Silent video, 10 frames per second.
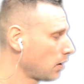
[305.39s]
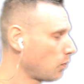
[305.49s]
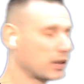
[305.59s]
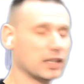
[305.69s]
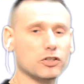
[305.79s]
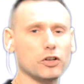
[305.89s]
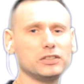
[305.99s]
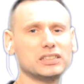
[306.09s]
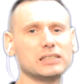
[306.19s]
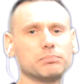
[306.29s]
with a
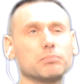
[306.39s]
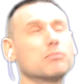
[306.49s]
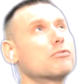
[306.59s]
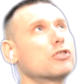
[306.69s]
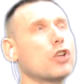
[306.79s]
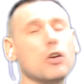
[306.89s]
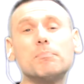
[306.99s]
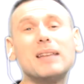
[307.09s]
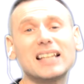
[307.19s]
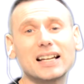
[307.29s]

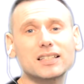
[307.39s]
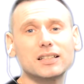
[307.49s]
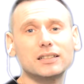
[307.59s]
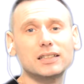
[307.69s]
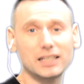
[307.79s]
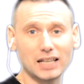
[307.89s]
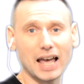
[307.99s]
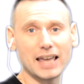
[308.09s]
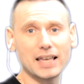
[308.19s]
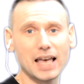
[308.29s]
2-minute
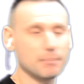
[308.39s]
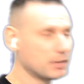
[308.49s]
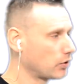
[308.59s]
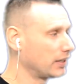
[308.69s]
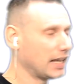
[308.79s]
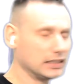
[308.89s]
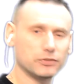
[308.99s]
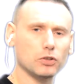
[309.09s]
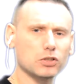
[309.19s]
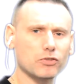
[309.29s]
delay in between each
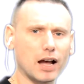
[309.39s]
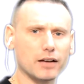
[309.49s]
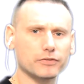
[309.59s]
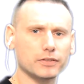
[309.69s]
photograph.